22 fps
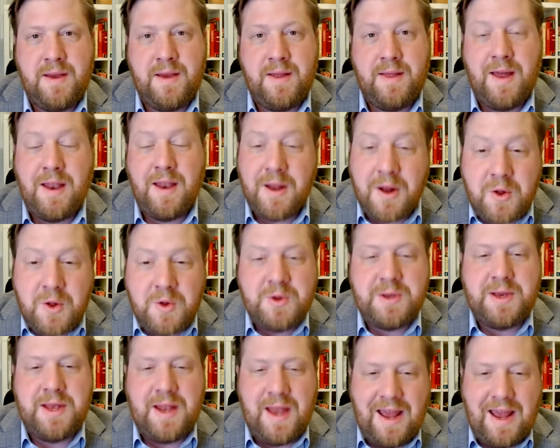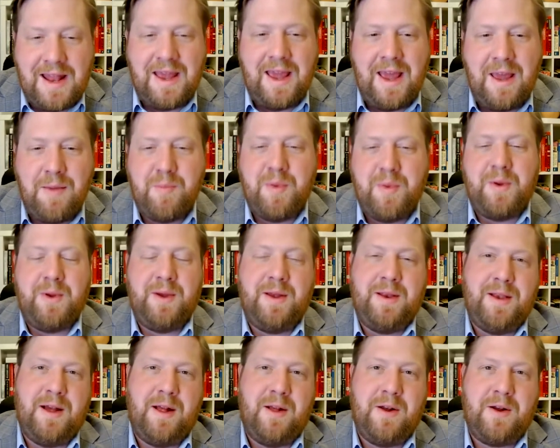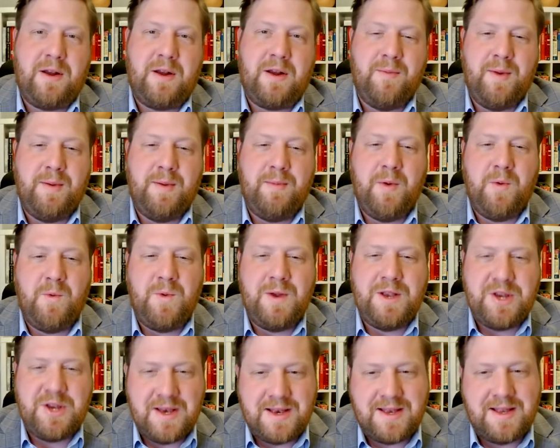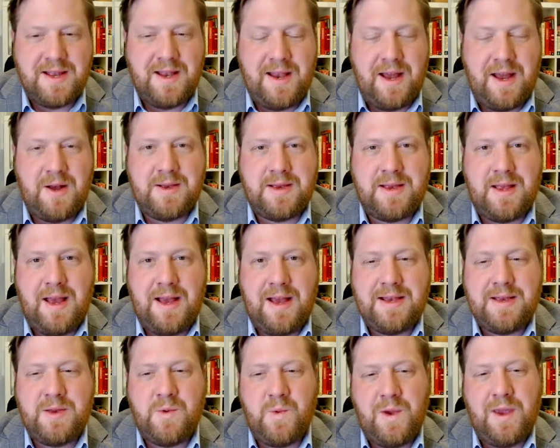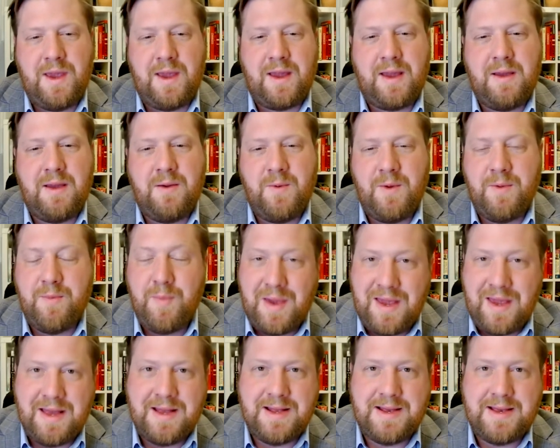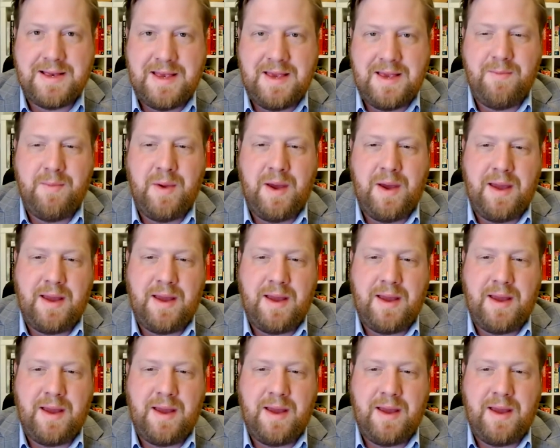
That includes an $88 billion commitment we just announced last week with PNC Bank,